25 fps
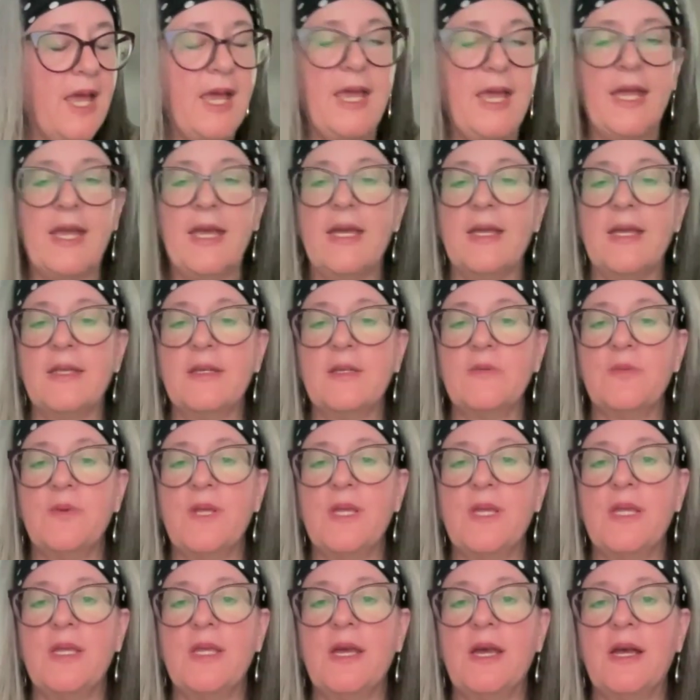and
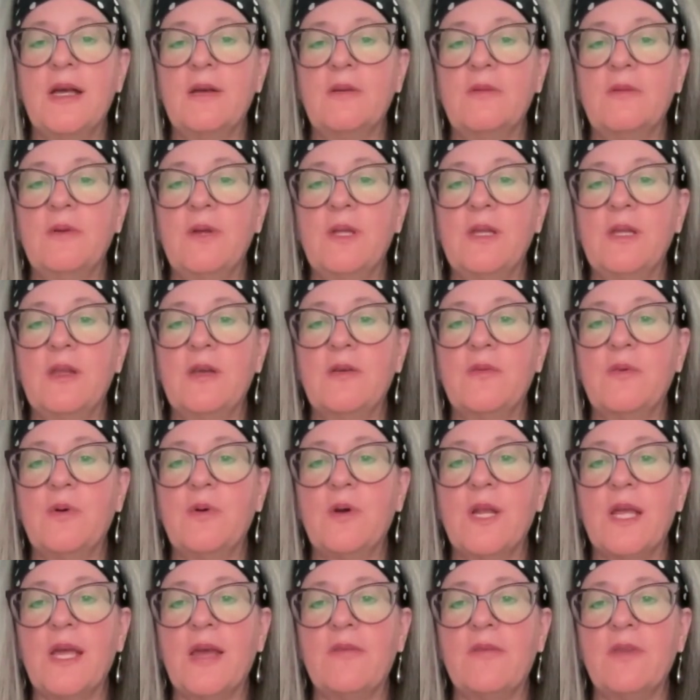we uh, we look
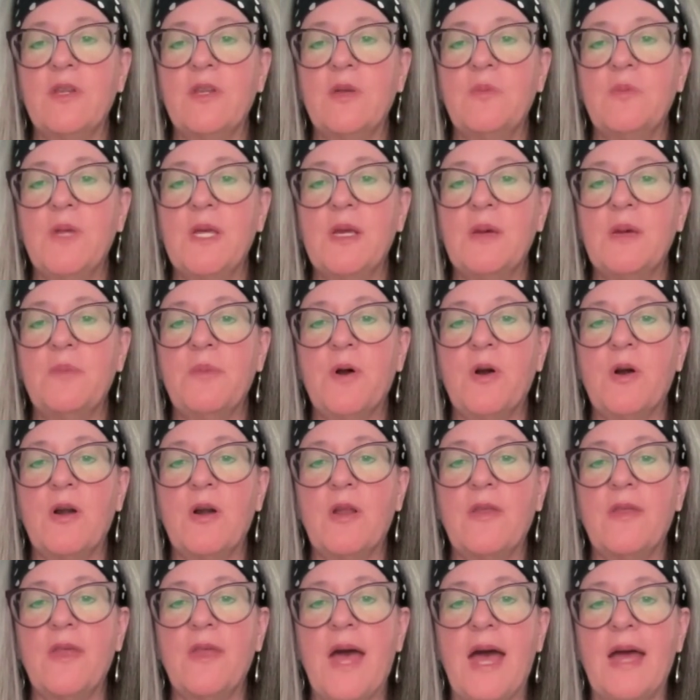forward to having you be a
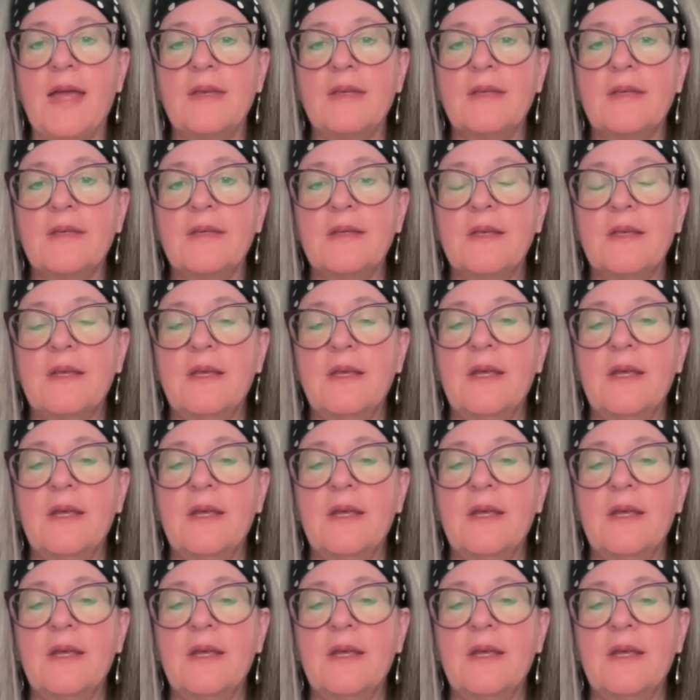part of that.